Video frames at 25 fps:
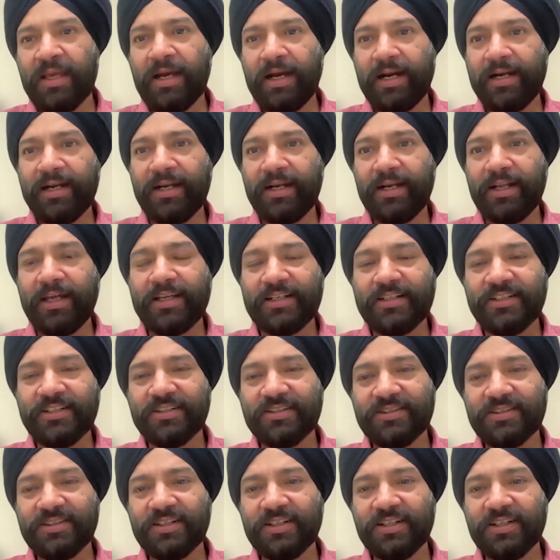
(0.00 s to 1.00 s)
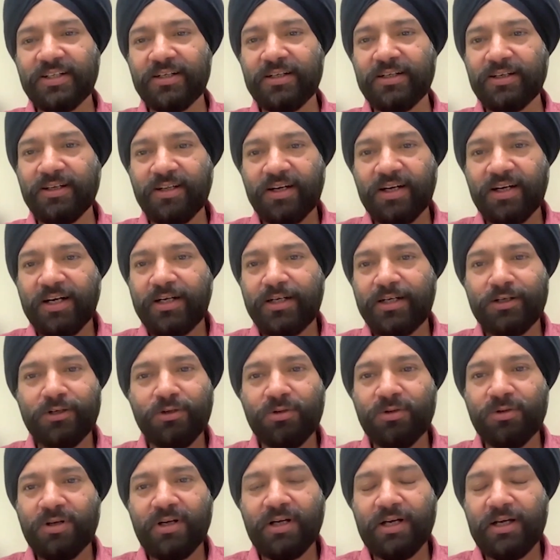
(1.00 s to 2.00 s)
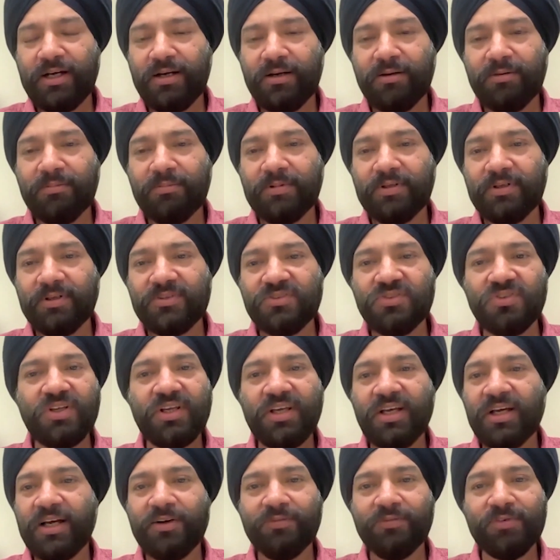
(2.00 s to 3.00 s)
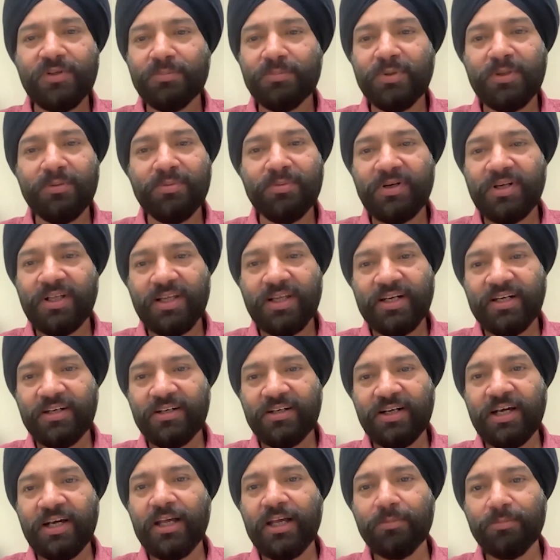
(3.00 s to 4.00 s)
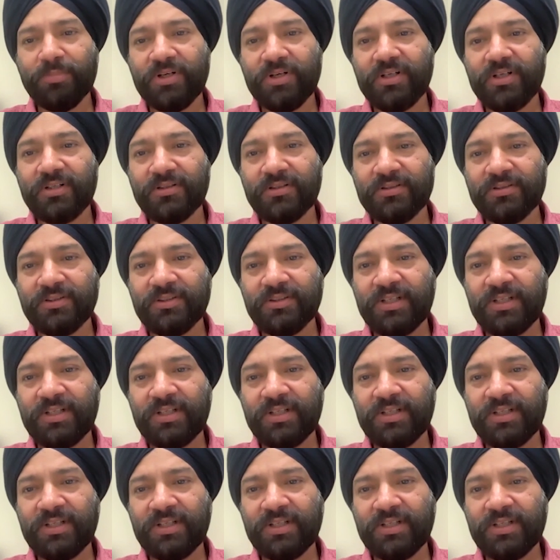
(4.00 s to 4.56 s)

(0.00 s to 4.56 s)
And like she said, right now, say half the people are in hybrid.